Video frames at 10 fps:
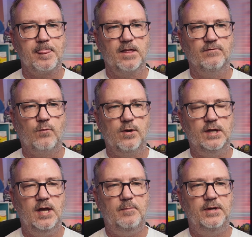40
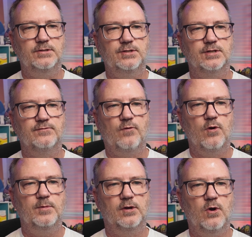companies just
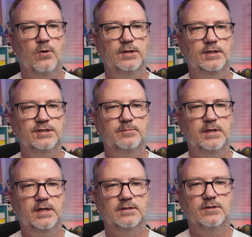formed a coalition
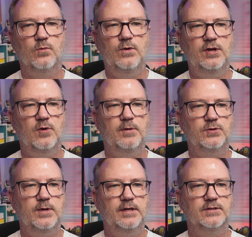because the window
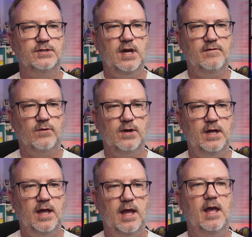between
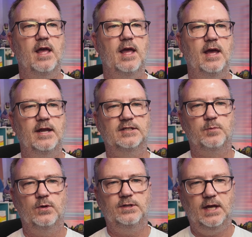discovery and
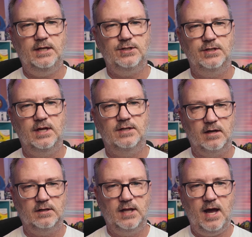exploitation has
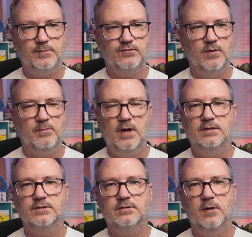collapsed from
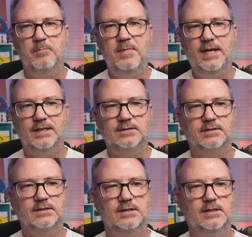months to
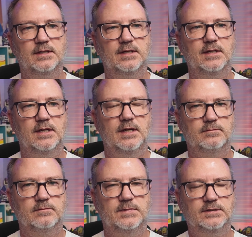minutes.
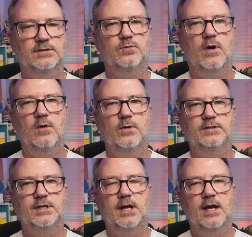This is why
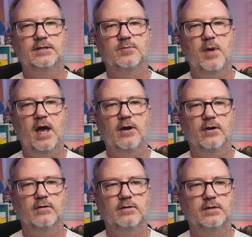Wednesday nights
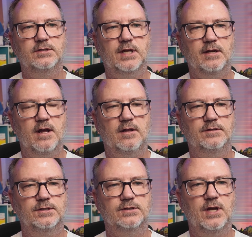matter. This
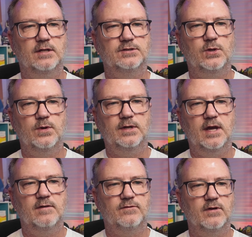technology is not slowing
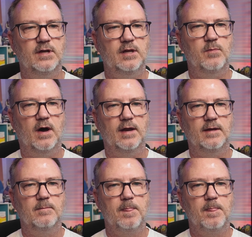down for anybody.